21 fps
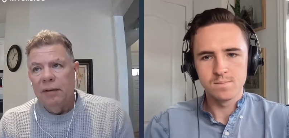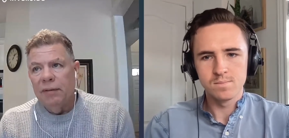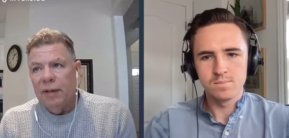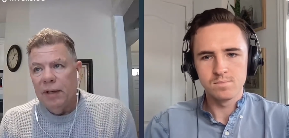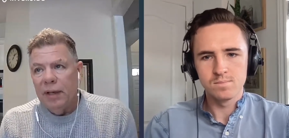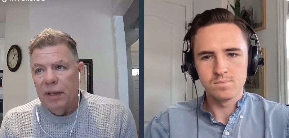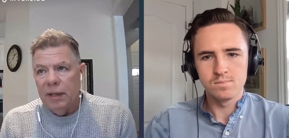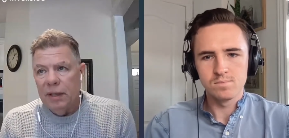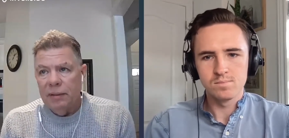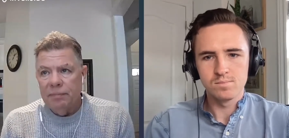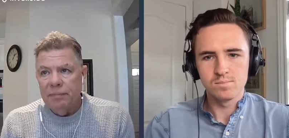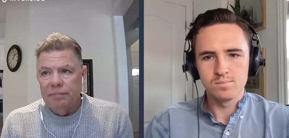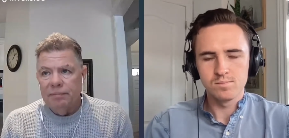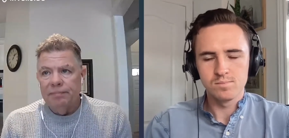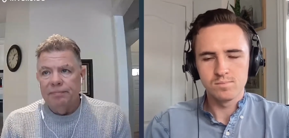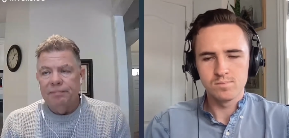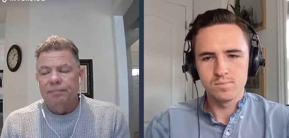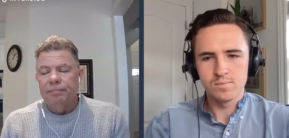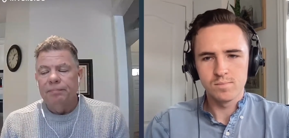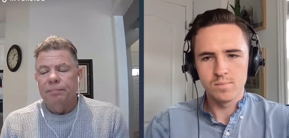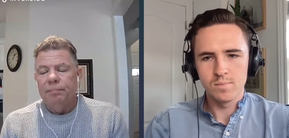Speaker 1: of a
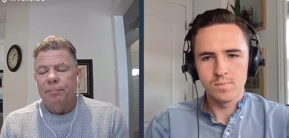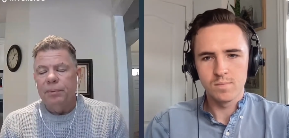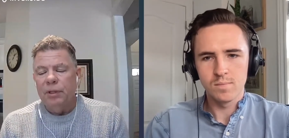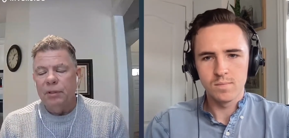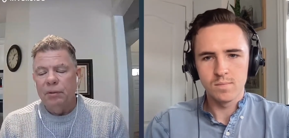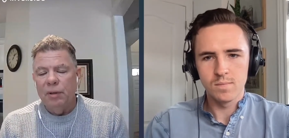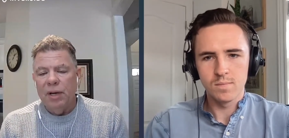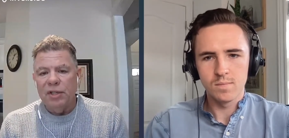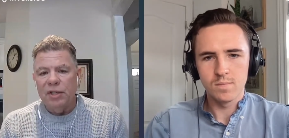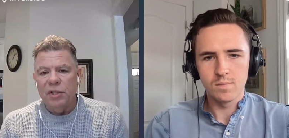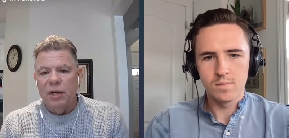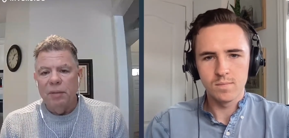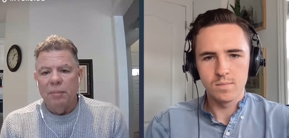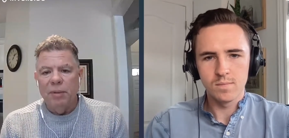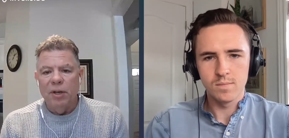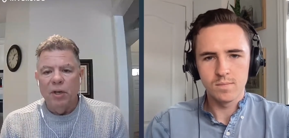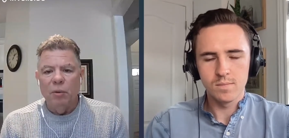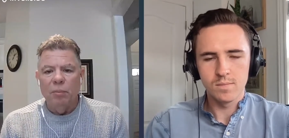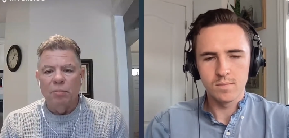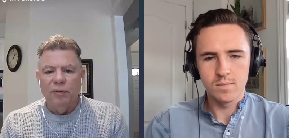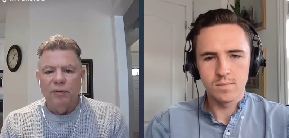progression in
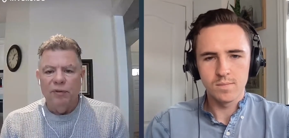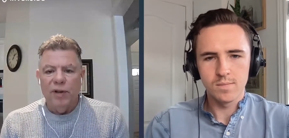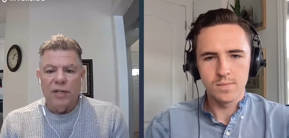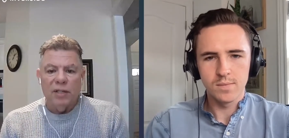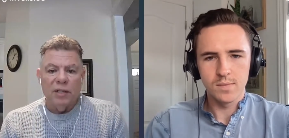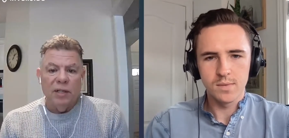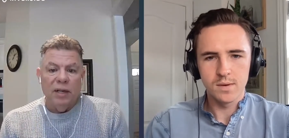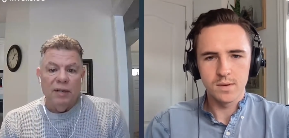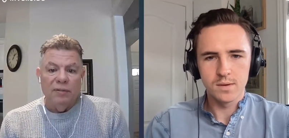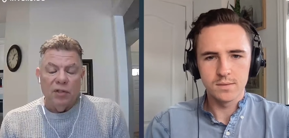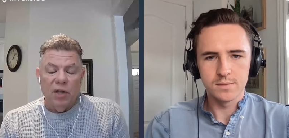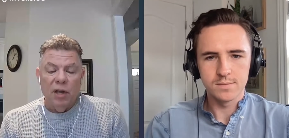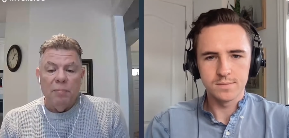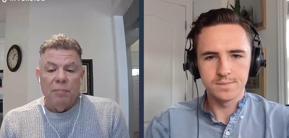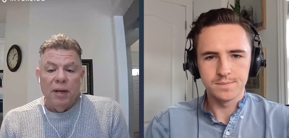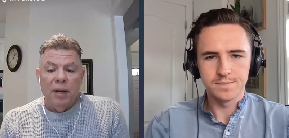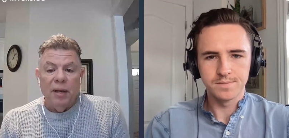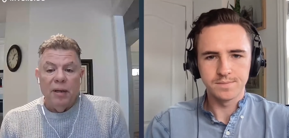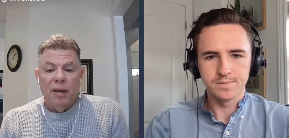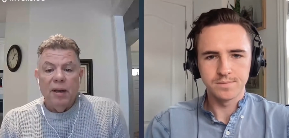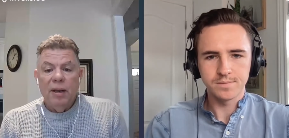my own professional life. So I've
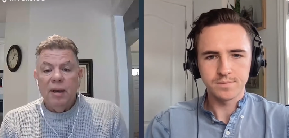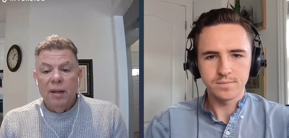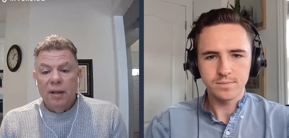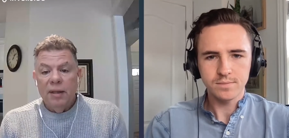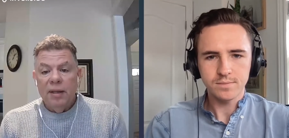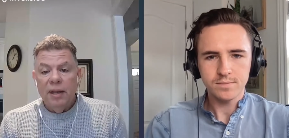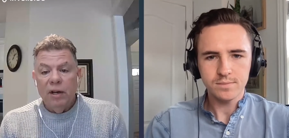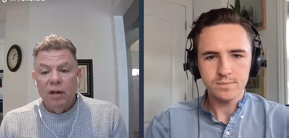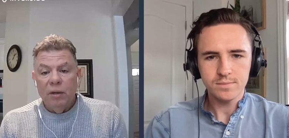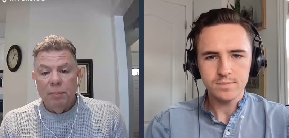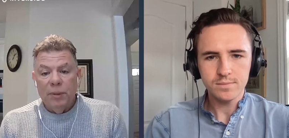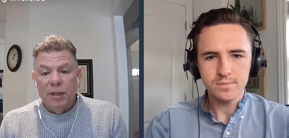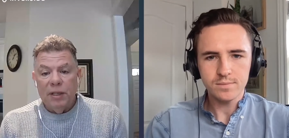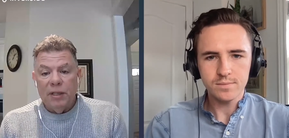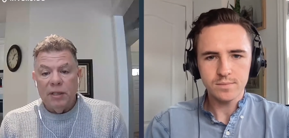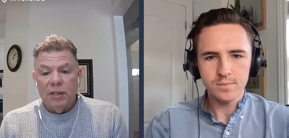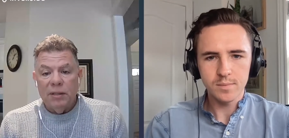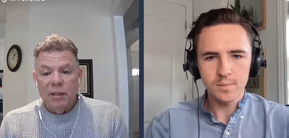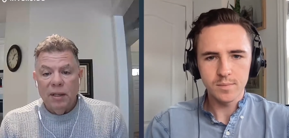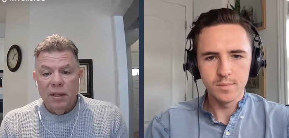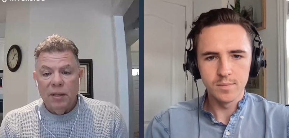been a
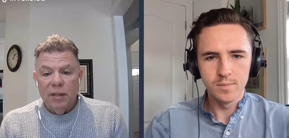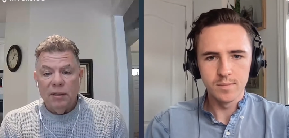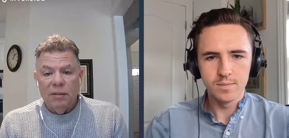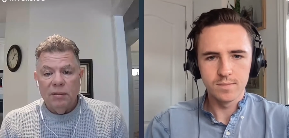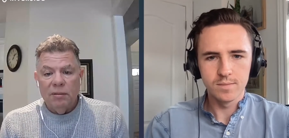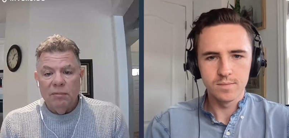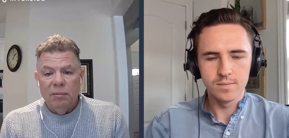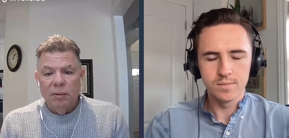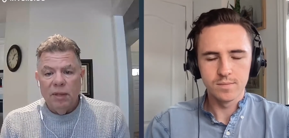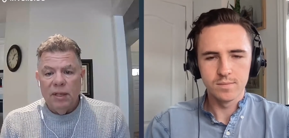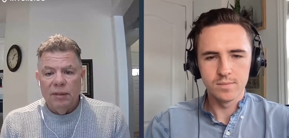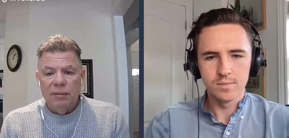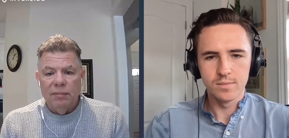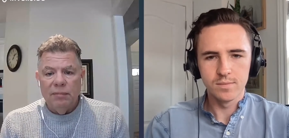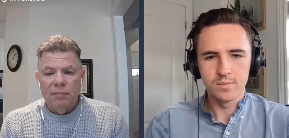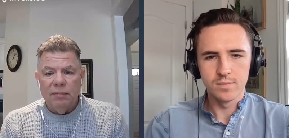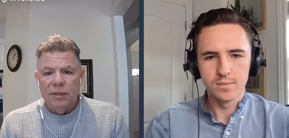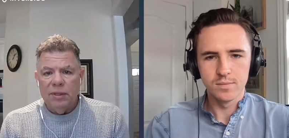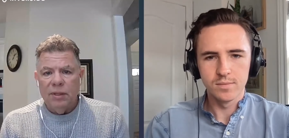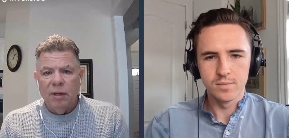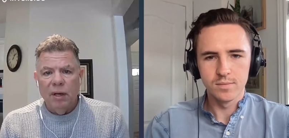therapist uh,
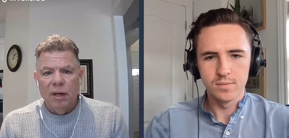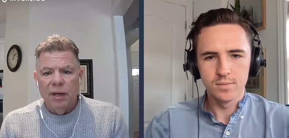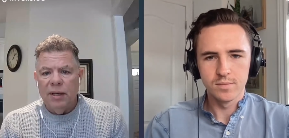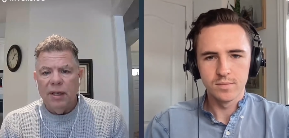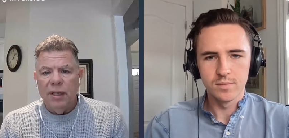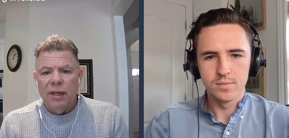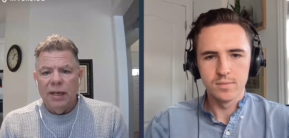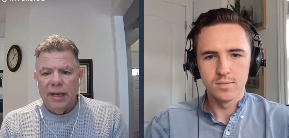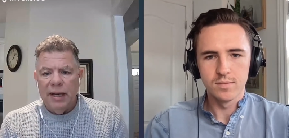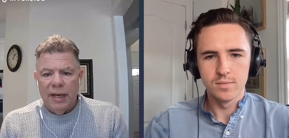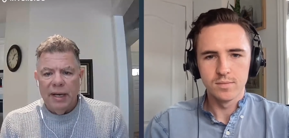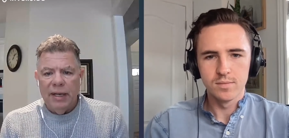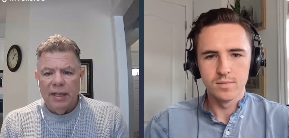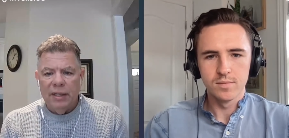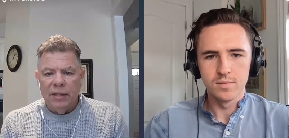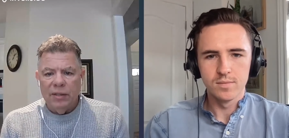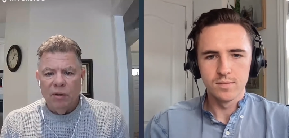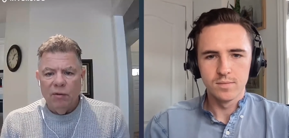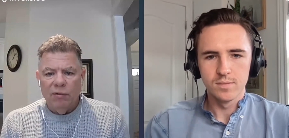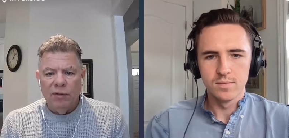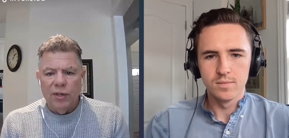really starting in the late
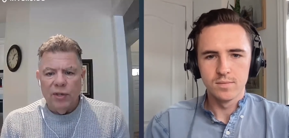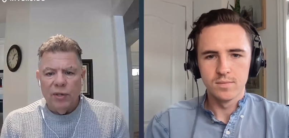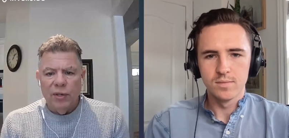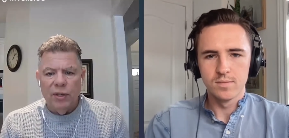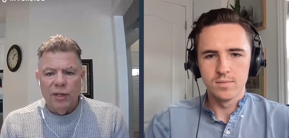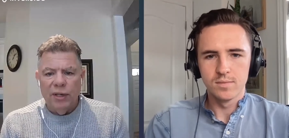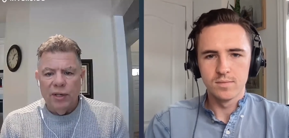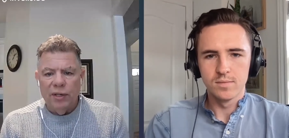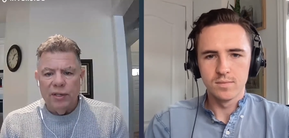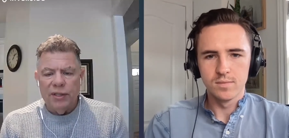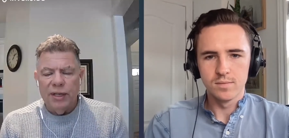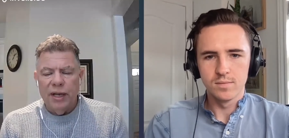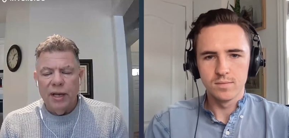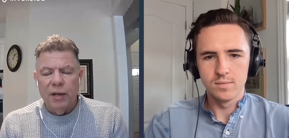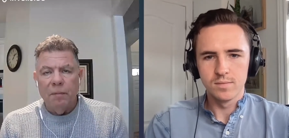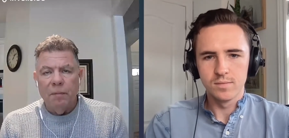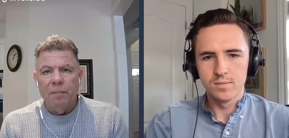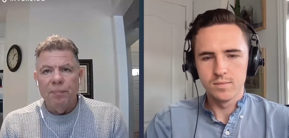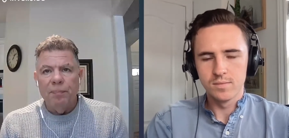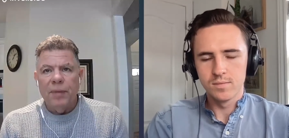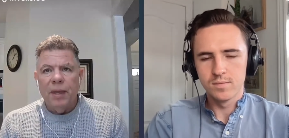80s, so over 30 years
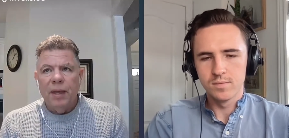now.